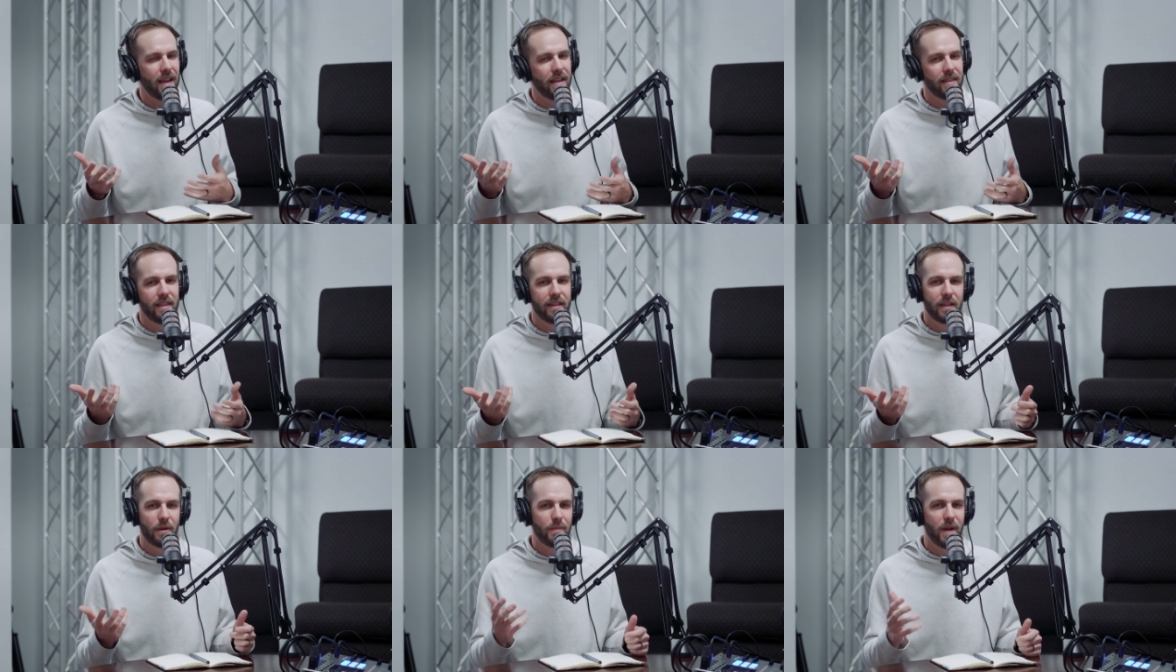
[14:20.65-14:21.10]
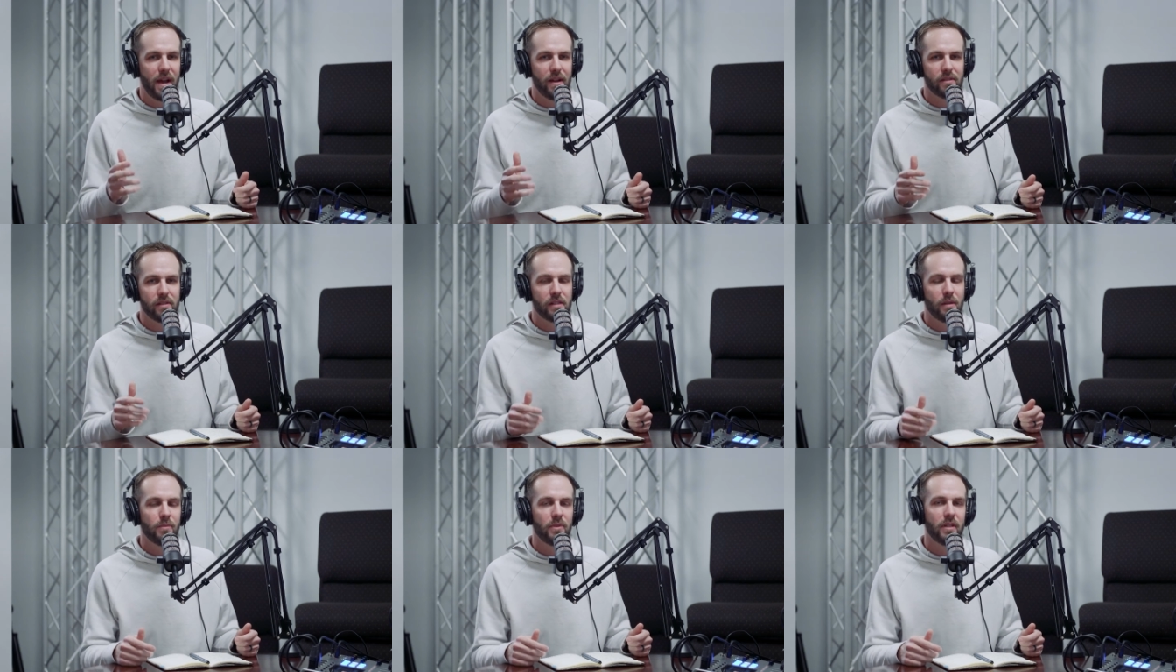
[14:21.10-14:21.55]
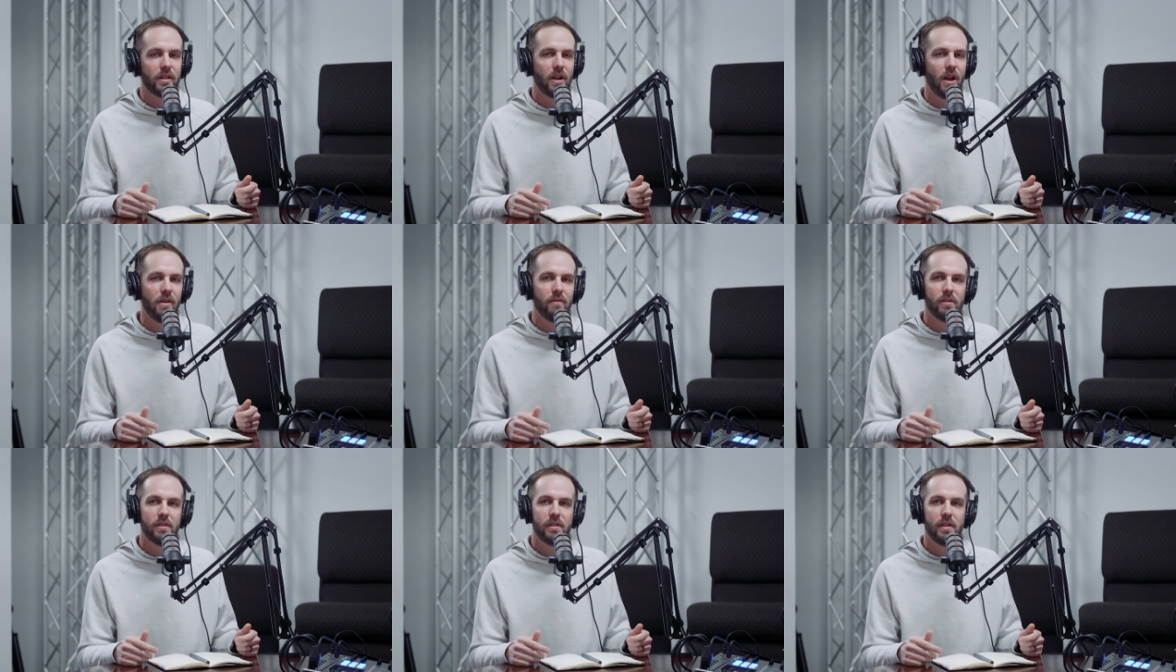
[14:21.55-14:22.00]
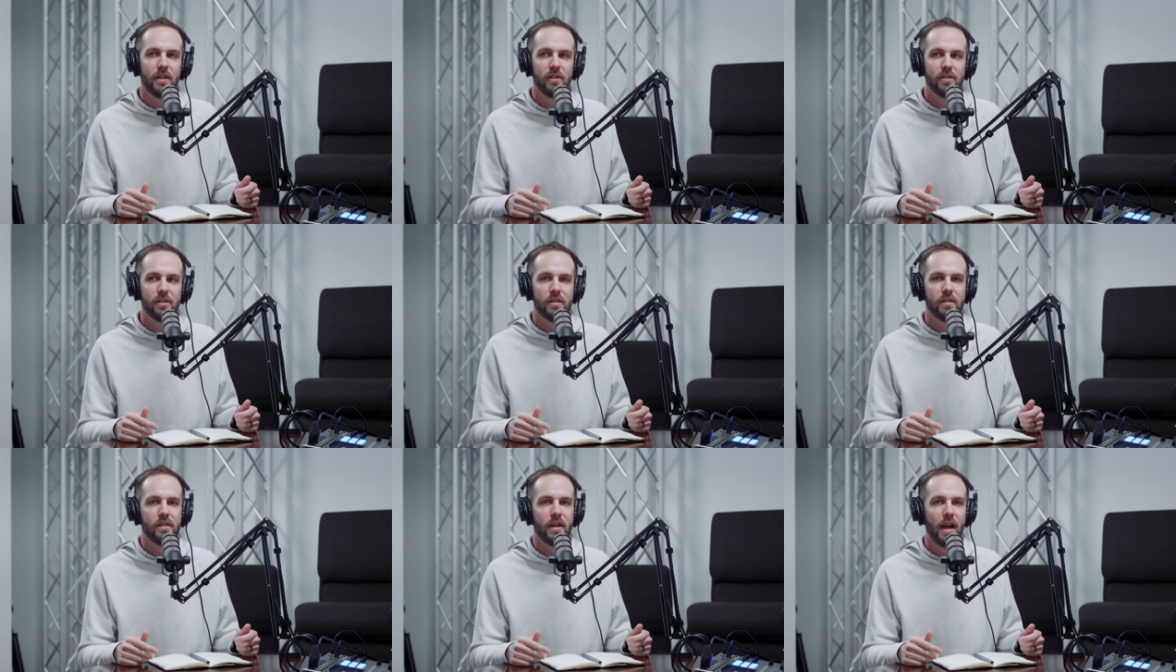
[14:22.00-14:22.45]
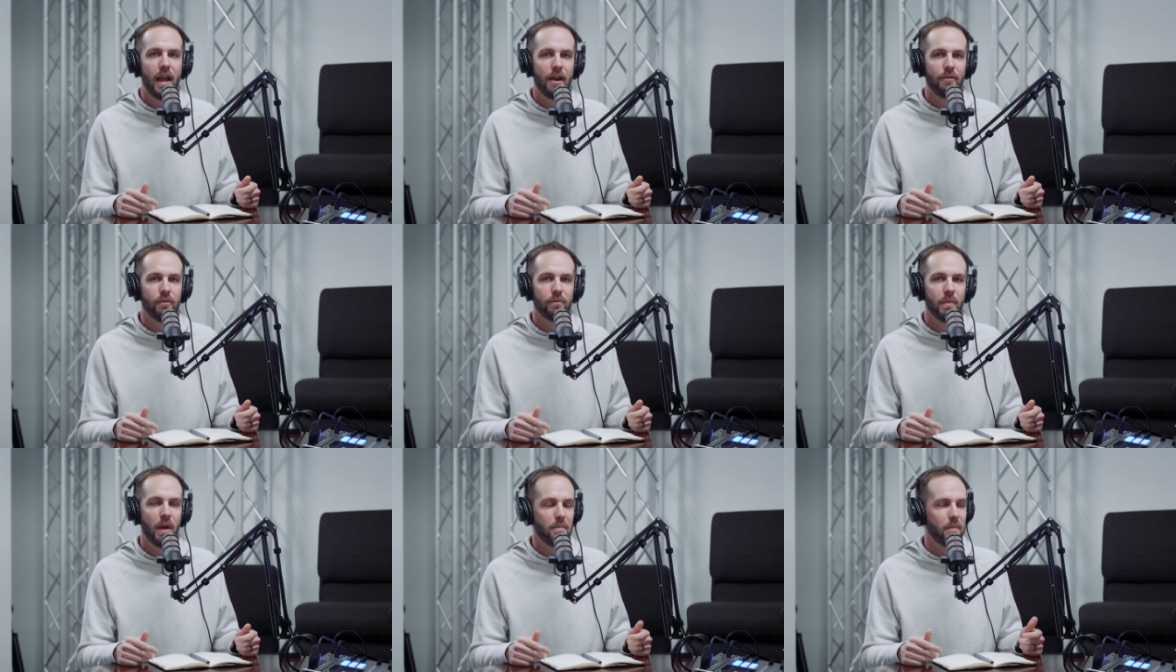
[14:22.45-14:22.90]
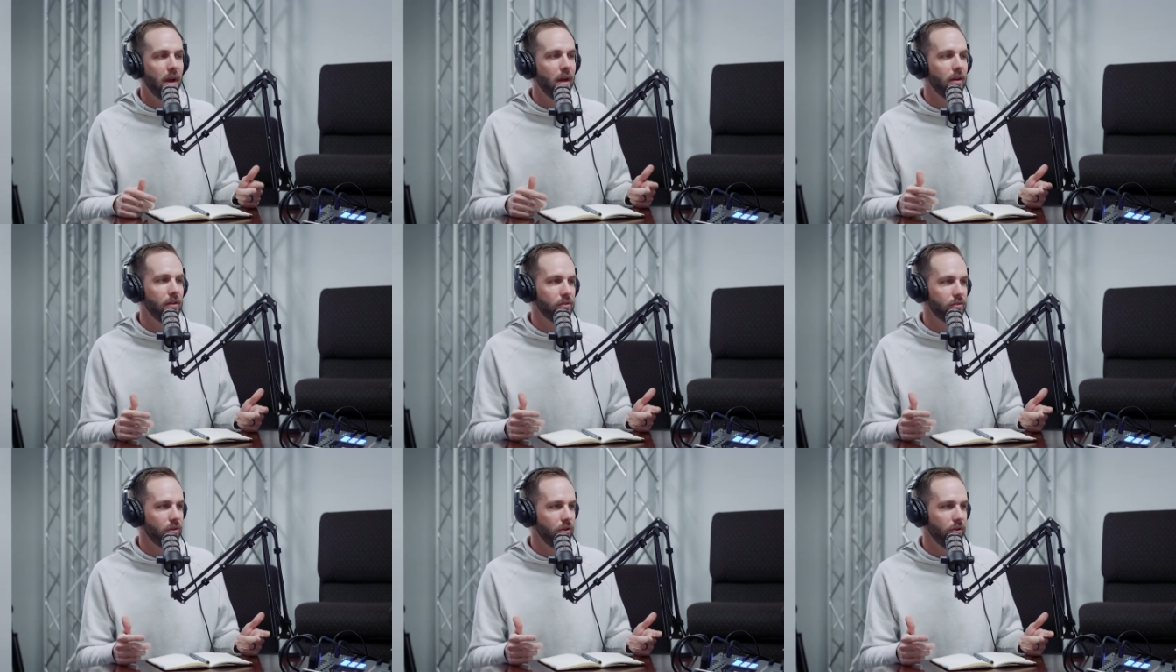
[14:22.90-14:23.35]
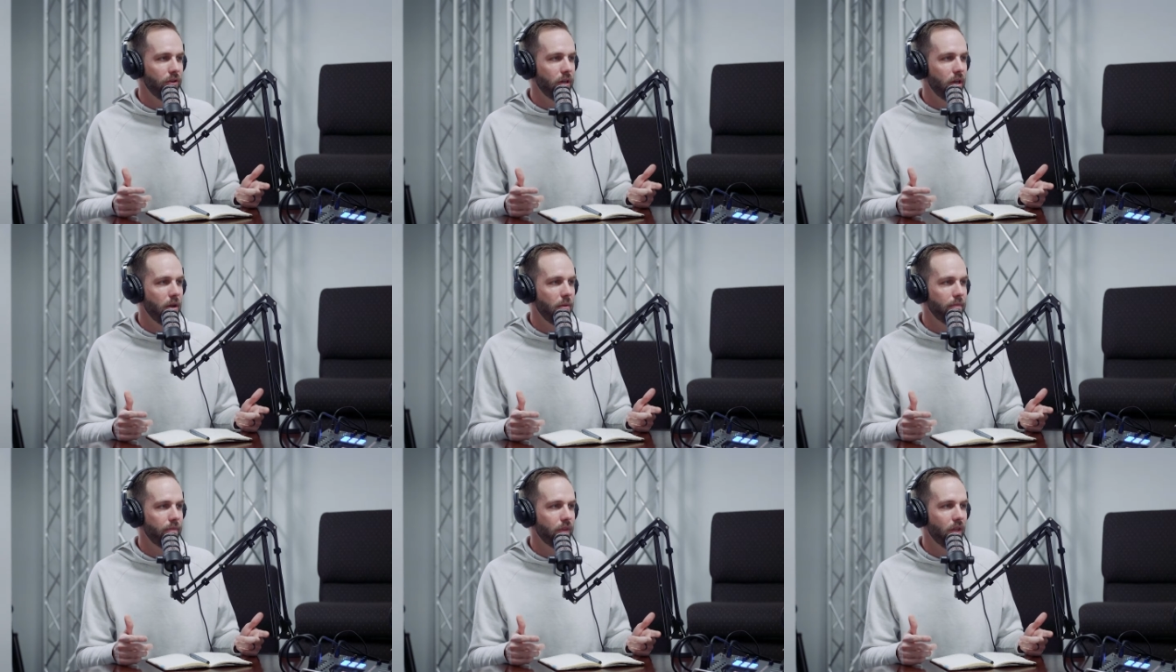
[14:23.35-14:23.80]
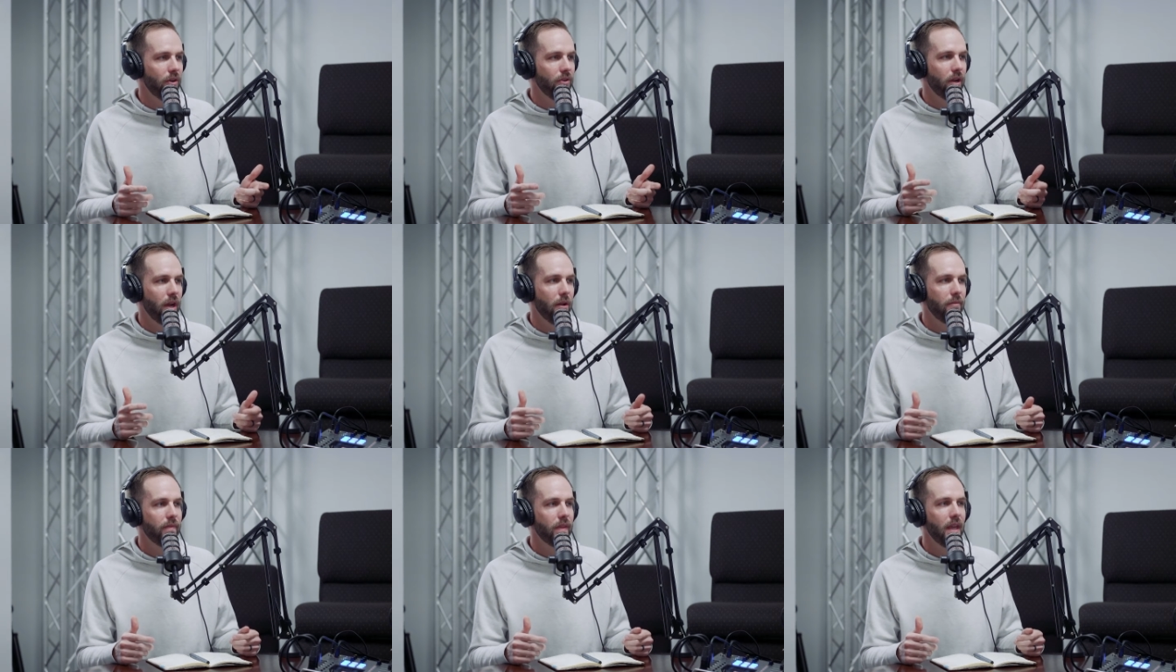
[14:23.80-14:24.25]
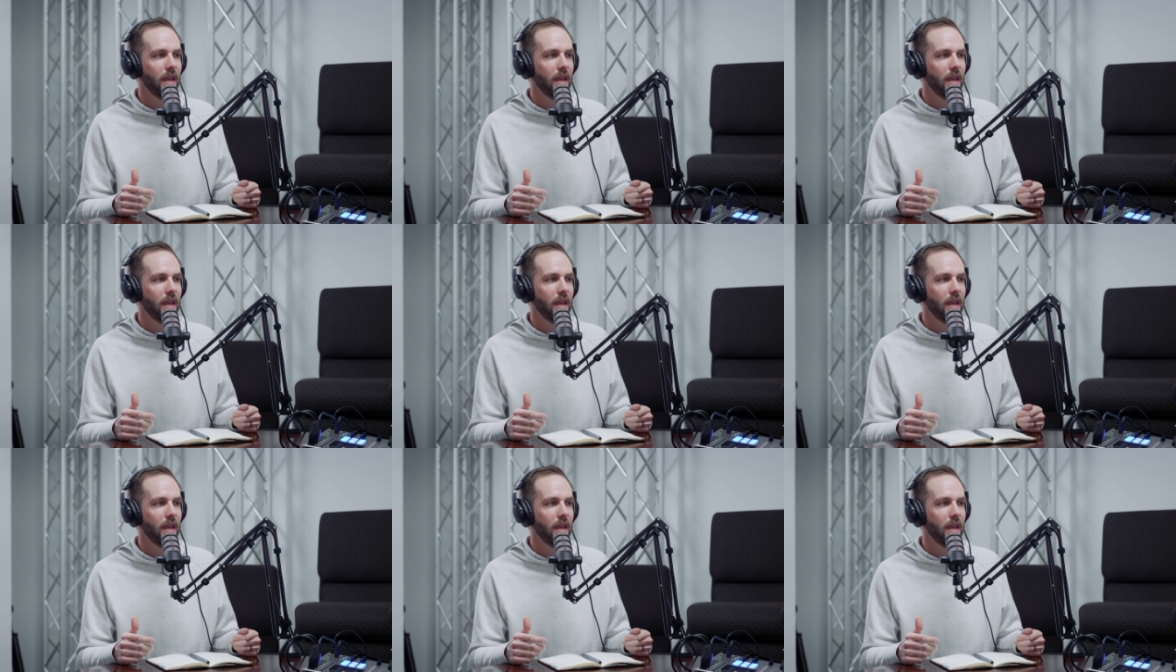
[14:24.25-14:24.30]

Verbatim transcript: I think about some of the conversations that i had with my parents growing up okay